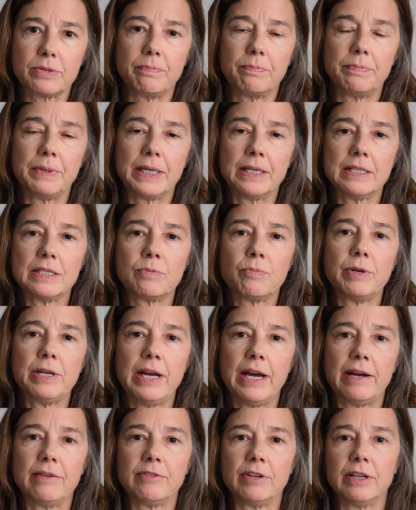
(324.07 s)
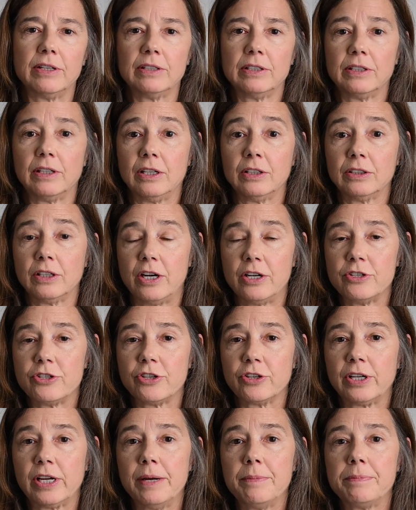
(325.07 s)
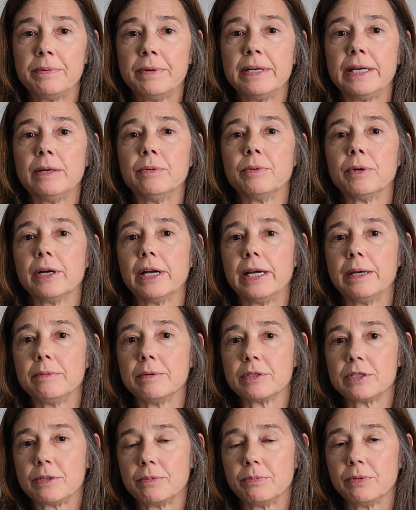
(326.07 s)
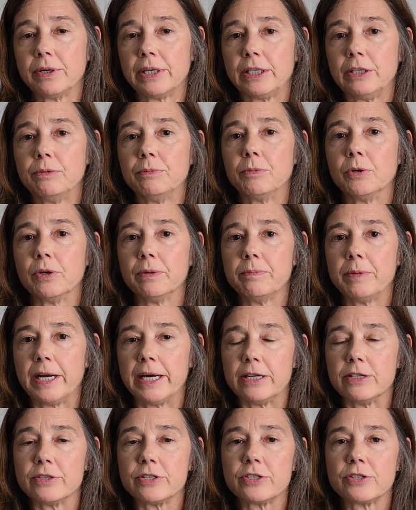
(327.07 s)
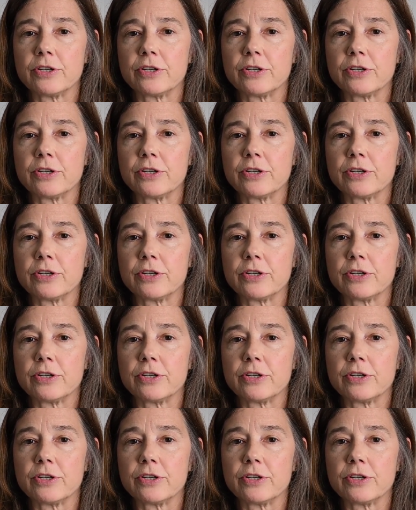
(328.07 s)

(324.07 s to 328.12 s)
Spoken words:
Because we have a larger company, we're able to bring you more buyers.